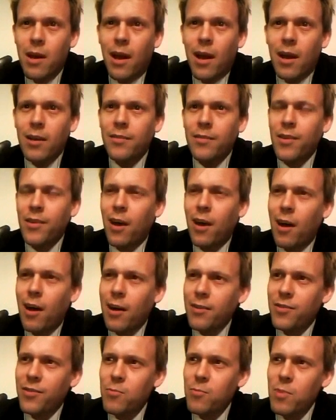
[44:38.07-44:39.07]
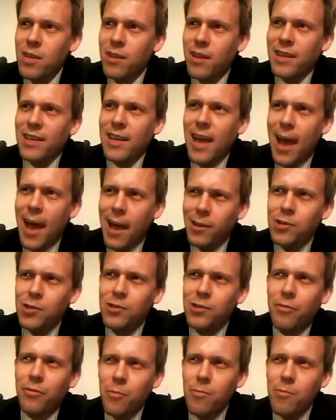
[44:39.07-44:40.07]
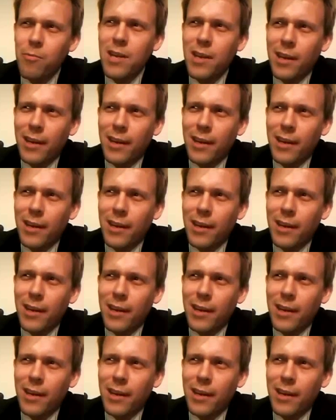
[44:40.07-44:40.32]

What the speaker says: And it's odd to me that actually for me